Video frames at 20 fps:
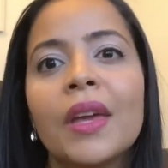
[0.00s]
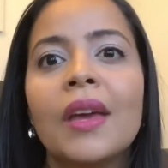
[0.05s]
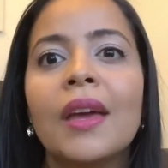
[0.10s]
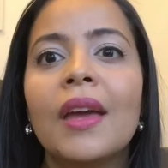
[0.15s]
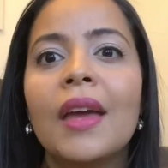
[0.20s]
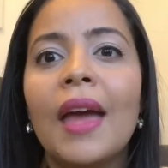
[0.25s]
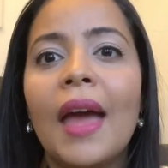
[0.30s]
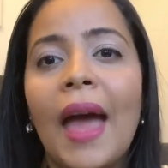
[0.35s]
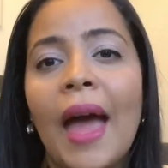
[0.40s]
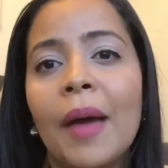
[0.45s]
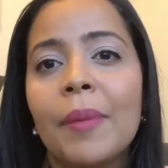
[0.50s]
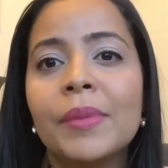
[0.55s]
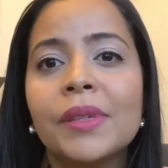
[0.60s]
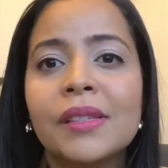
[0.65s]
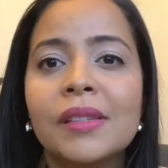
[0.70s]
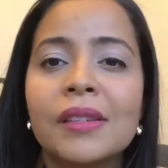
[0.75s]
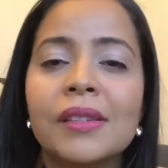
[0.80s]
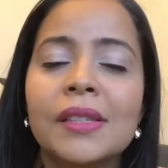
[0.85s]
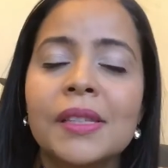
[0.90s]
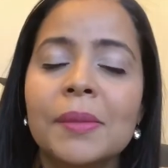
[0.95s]
Amazon
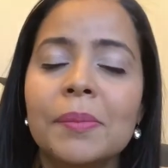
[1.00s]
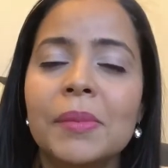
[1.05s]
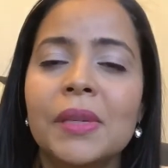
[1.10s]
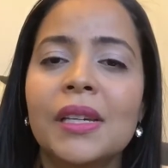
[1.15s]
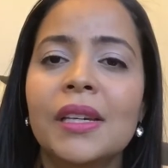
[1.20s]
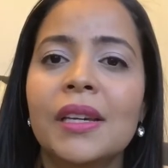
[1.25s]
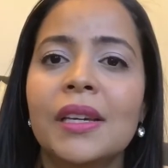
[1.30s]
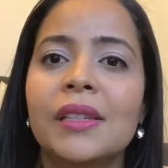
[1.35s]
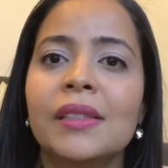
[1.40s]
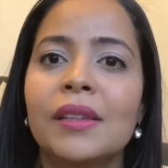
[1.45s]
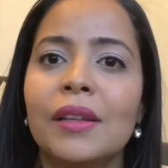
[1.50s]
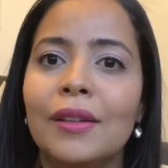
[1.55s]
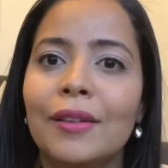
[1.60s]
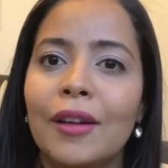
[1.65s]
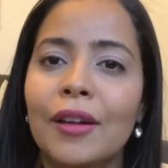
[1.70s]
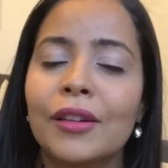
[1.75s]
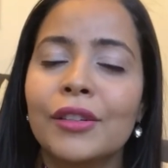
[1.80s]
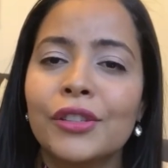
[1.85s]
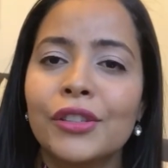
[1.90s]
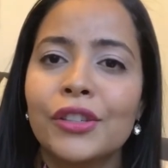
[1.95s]
to me is a
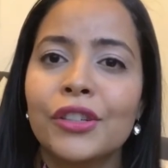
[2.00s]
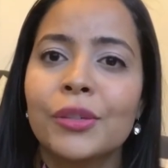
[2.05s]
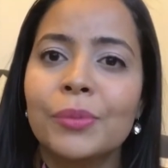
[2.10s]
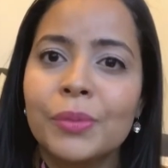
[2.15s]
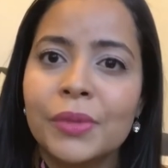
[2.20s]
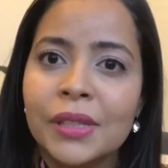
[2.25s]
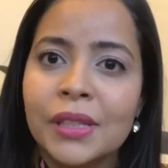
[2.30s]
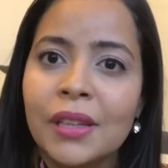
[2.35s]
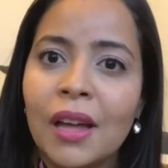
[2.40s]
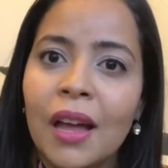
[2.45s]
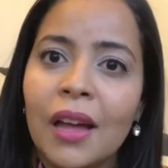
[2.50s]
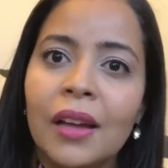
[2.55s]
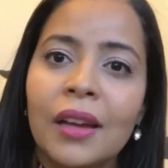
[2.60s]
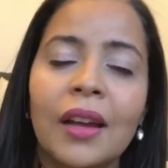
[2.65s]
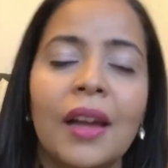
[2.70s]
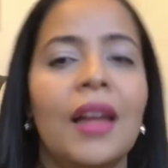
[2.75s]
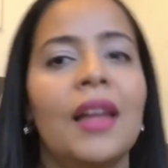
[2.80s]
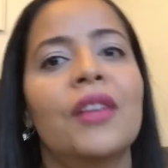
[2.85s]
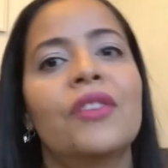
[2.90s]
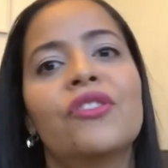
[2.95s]
long-term stock. I
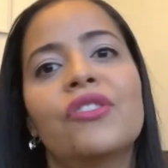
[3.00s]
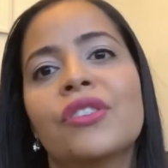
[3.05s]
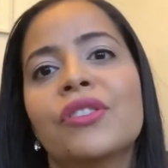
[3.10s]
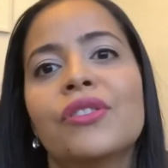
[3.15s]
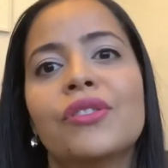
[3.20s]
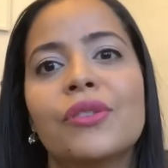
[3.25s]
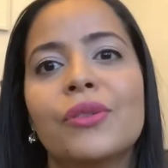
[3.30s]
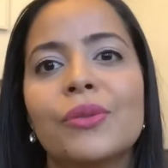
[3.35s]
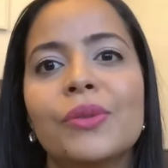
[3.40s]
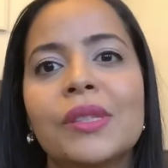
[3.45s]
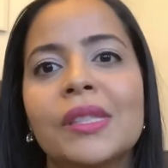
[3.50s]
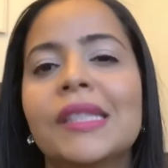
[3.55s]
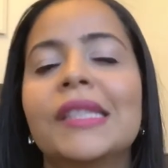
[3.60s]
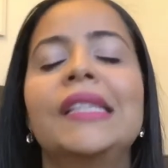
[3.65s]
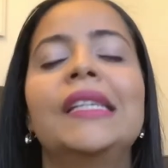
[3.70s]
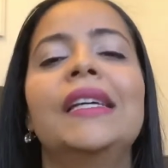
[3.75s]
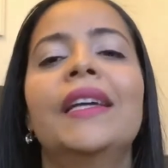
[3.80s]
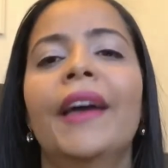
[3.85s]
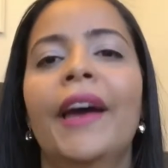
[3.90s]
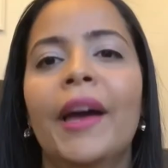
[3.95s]
just don't see
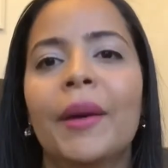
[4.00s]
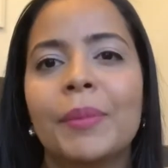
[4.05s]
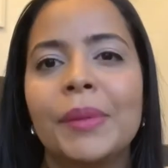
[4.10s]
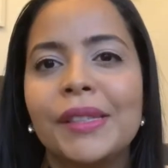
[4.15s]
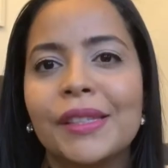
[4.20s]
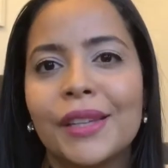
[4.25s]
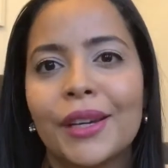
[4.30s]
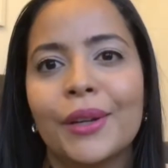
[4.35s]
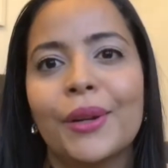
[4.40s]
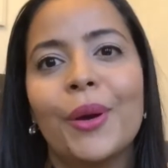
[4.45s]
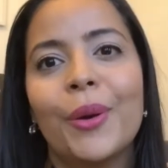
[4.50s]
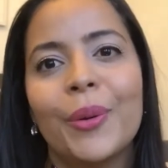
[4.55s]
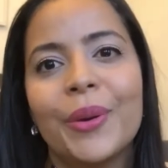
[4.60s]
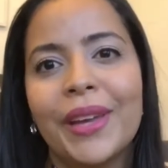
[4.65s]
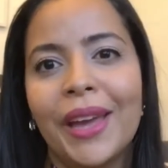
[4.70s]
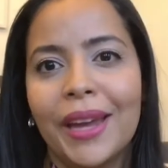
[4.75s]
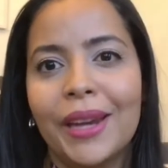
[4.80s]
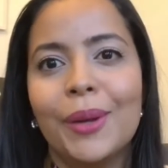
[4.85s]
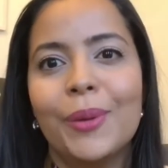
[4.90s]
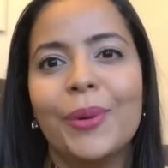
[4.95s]
Amazon going
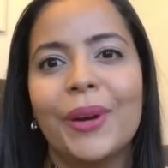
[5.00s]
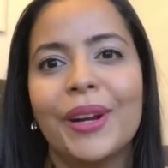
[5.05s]
anywhere.